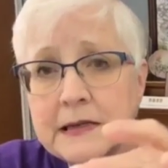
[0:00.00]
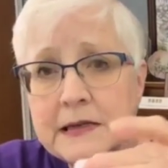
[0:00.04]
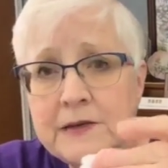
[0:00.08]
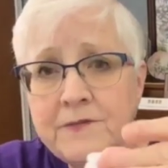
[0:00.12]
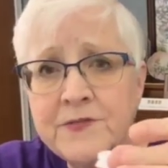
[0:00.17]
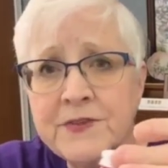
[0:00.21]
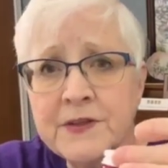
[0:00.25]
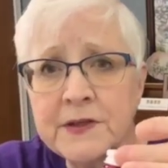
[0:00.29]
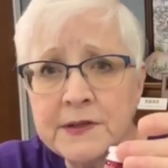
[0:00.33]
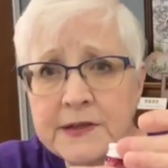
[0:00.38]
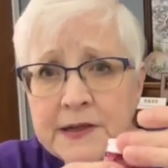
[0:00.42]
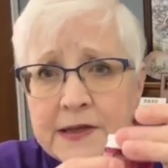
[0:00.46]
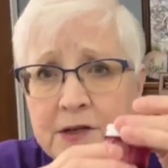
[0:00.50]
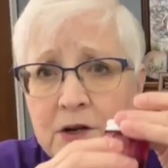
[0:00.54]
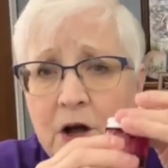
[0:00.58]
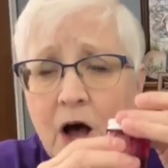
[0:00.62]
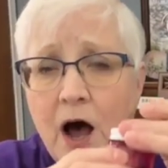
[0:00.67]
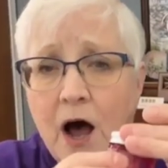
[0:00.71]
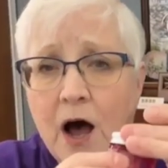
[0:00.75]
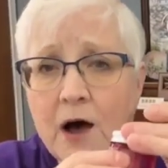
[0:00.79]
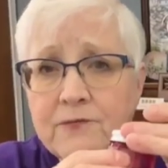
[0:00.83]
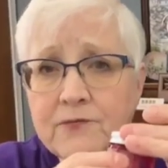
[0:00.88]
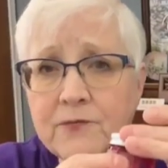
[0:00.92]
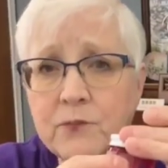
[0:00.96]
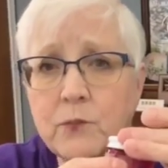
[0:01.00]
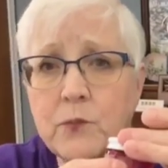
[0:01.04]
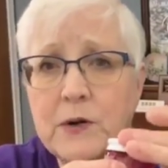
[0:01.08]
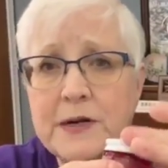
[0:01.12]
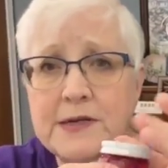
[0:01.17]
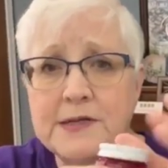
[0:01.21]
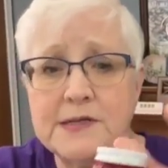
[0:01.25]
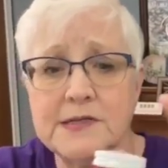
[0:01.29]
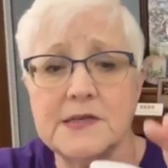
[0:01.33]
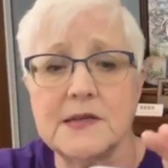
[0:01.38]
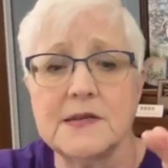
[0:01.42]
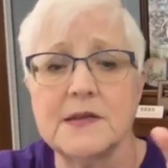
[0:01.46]
leave the lid off
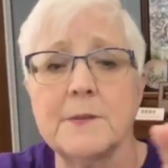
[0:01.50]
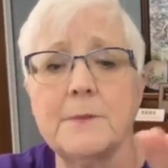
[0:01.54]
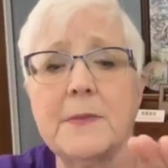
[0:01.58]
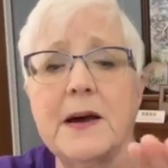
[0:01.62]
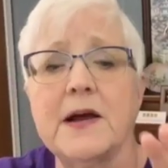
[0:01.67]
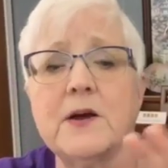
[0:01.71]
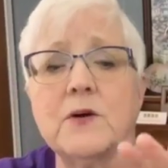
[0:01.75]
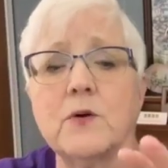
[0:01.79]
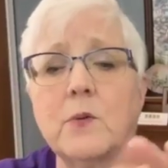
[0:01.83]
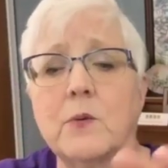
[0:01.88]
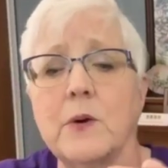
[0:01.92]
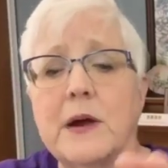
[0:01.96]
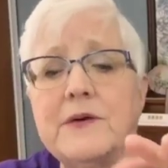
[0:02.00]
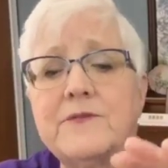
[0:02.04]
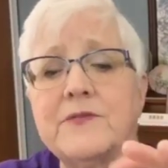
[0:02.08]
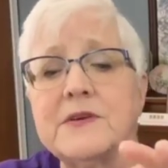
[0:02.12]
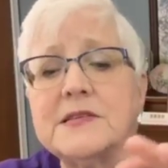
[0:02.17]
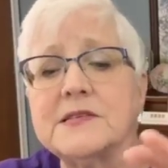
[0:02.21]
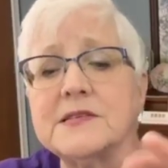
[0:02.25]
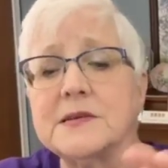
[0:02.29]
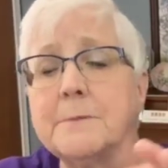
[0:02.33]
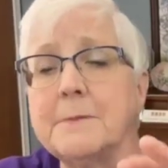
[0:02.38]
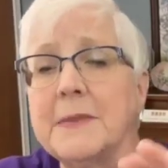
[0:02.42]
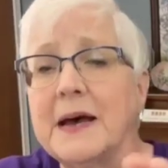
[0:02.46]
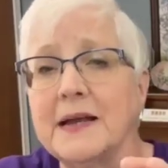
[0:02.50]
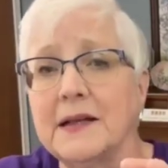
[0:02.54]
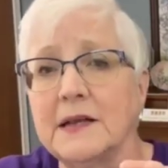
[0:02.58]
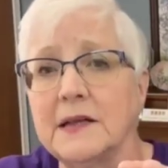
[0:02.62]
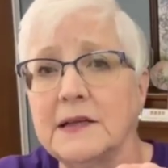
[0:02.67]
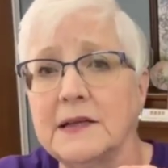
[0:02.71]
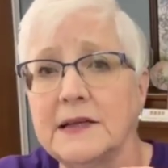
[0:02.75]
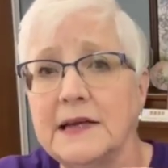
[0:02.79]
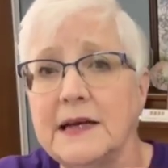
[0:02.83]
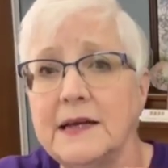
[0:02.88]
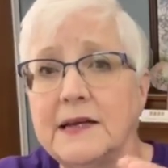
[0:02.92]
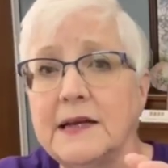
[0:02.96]
when it's in the microwave. It's a
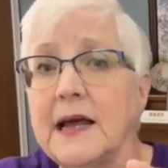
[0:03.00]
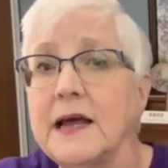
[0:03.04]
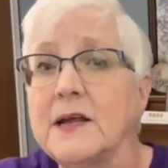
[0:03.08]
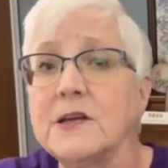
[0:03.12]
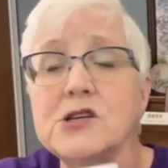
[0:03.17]
metal lid.